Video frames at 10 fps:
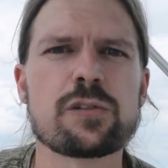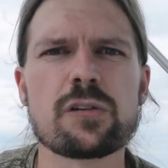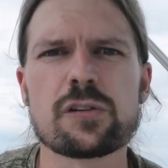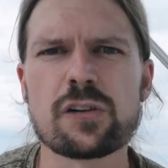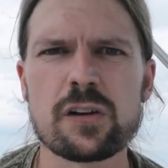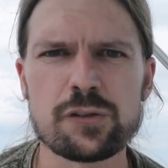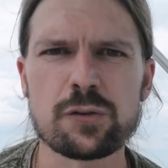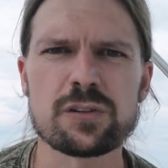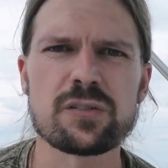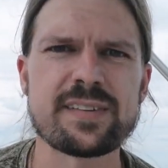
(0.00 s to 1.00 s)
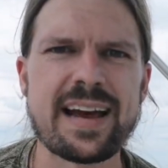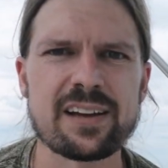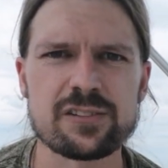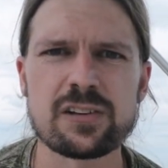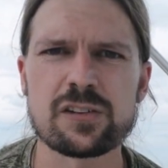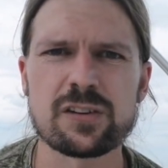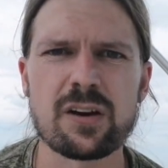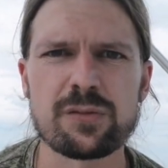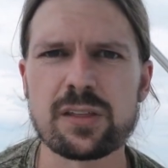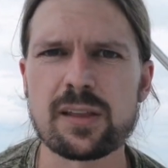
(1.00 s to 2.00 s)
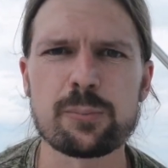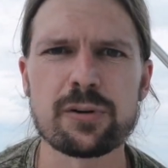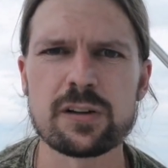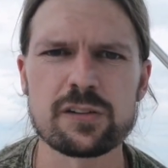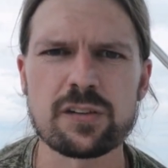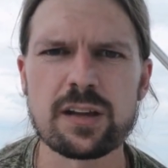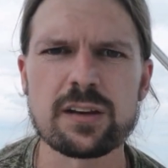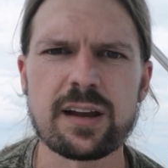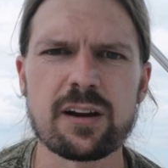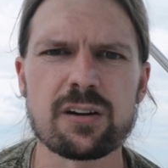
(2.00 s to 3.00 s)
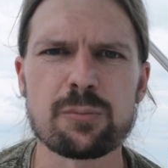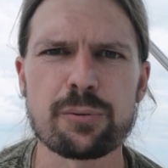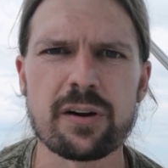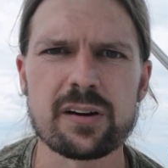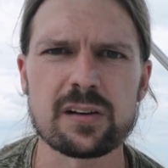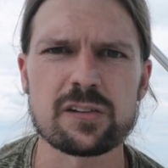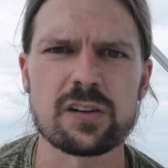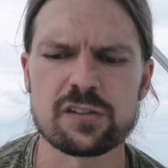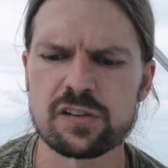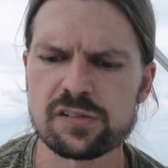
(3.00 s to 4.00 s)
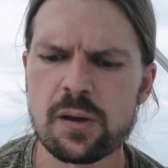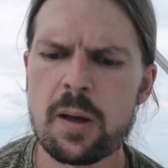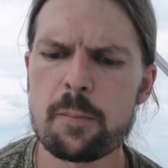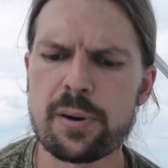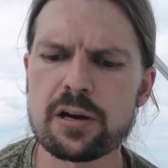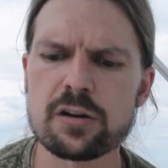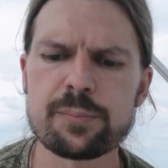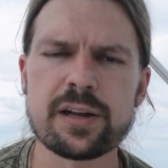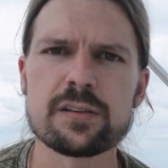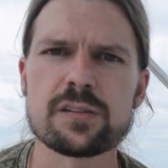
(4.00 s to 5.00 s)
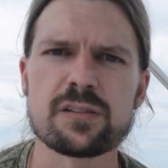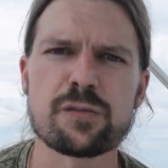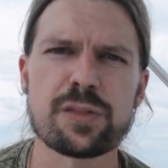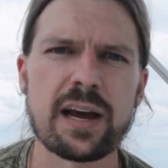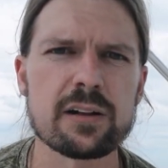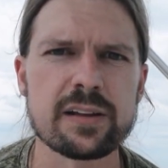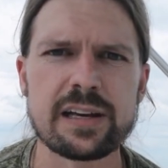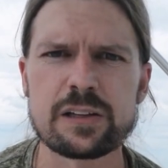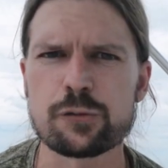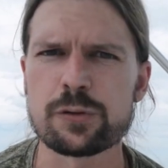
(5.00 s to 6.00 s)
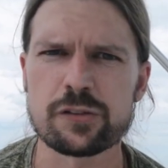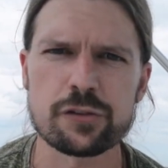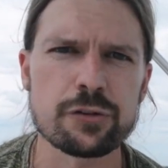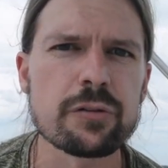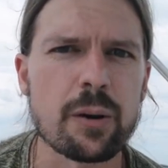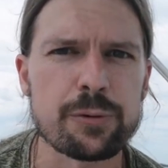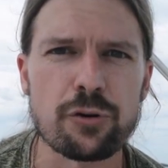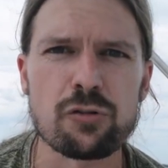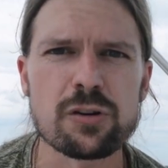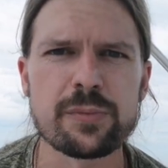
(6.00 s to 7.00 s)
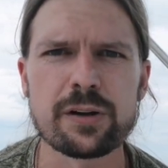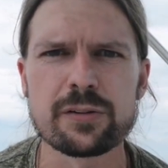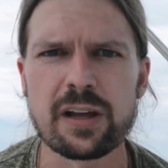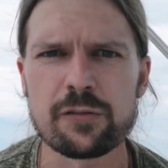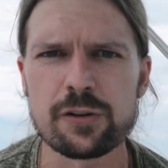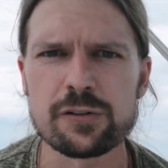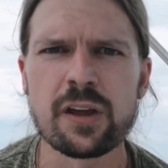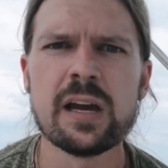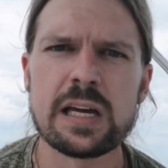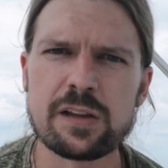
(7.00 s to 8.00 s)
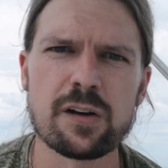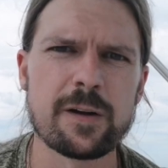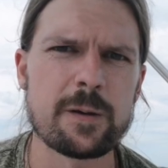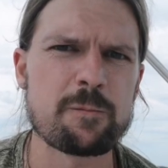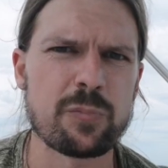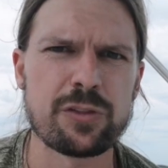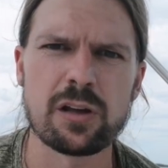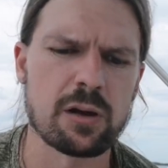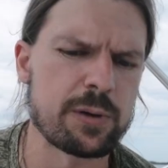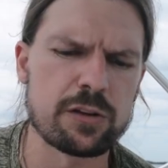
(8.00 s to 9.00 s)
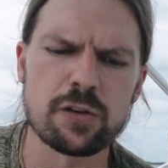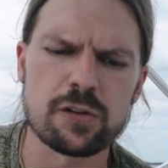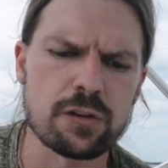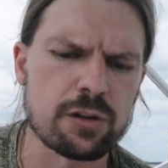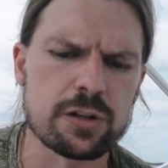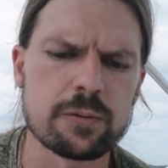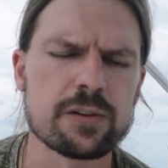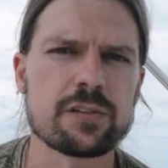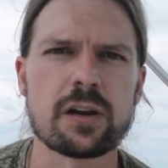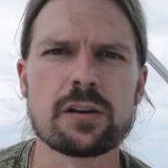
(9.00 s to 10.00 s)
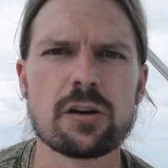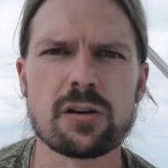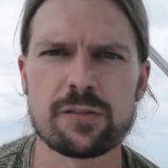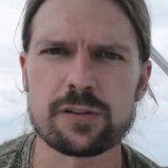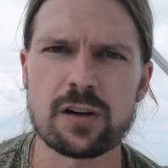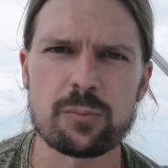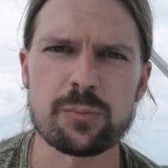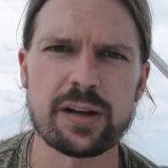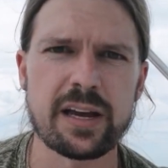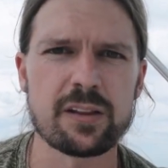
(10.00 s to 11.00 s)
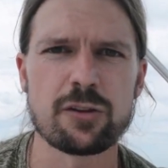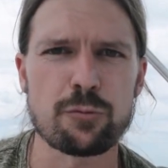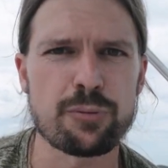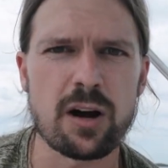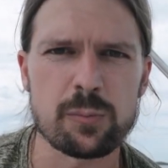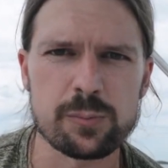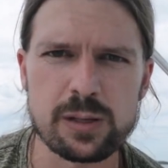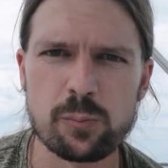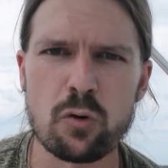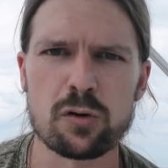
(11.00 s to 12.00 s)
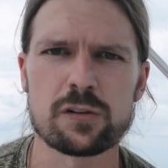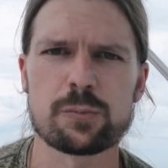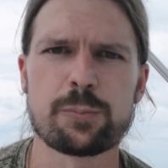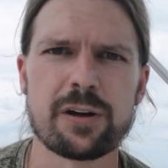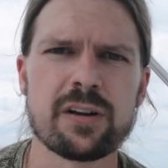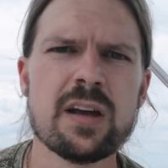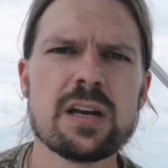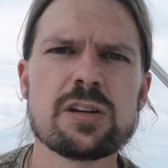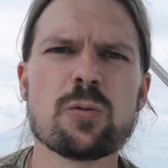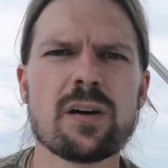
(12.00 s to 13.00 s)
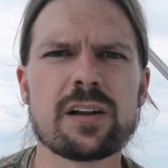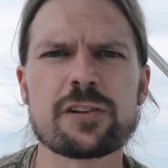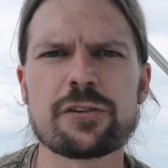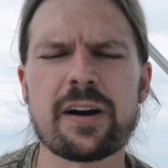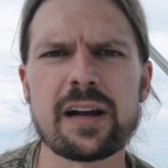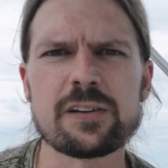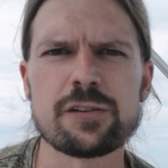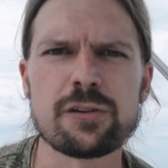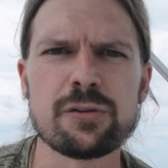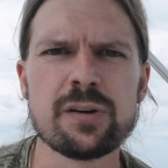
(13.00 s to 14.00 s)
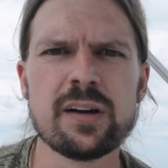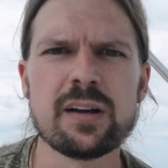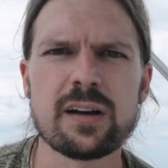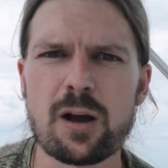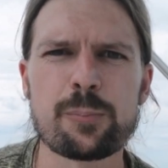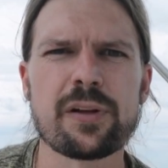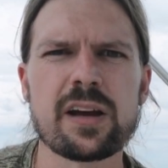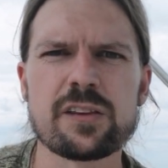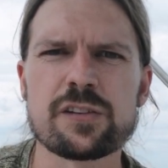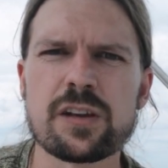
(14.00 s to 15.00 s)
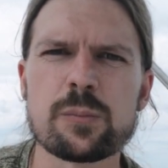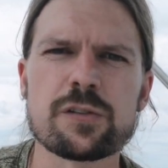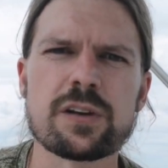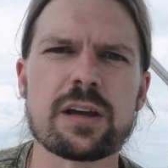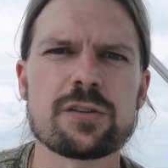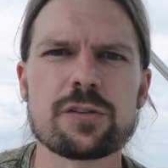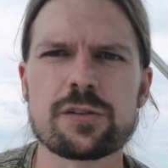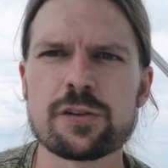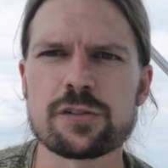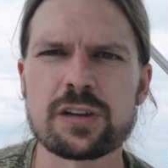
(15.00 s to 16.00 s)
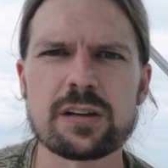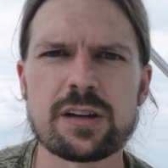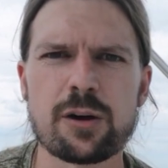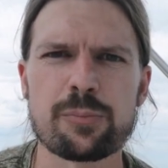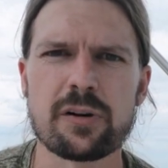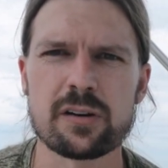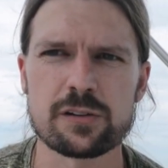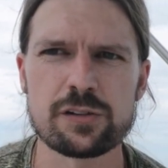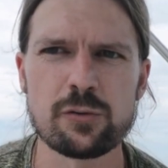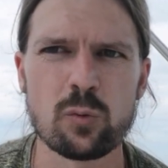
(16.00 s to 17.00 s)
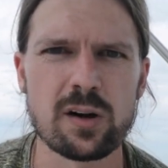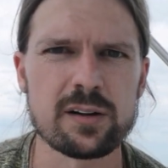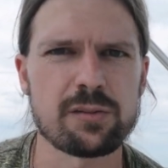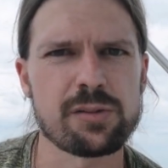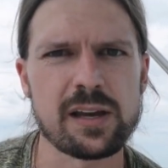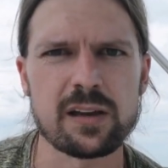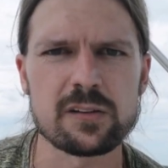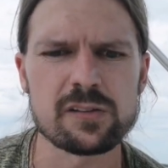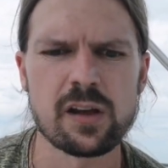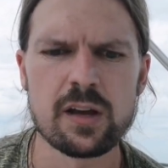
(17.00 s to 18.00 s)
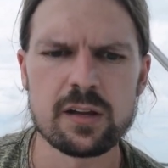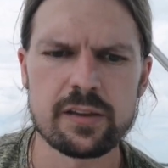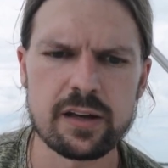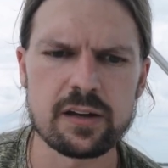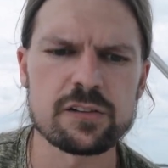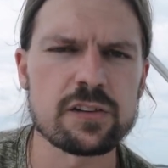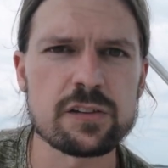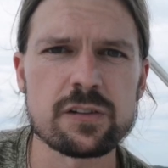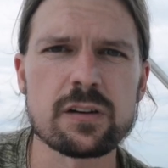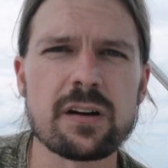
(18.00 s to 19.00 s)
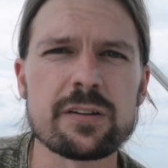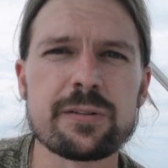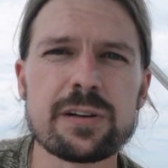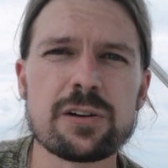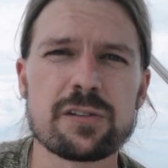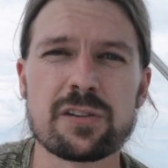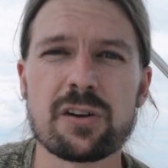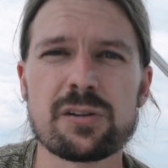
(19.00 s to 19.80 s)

So there's all sorts of nasty stuff that they put in skincare products, such as parabens and phthalates, which screw up your hormone levels. And, uh, and, I mean, those are the only ones that I know off the top of my head. There are probably more, but you want to try to uh, apply the same standard to your skincare products. You want things that existed 100 years ago.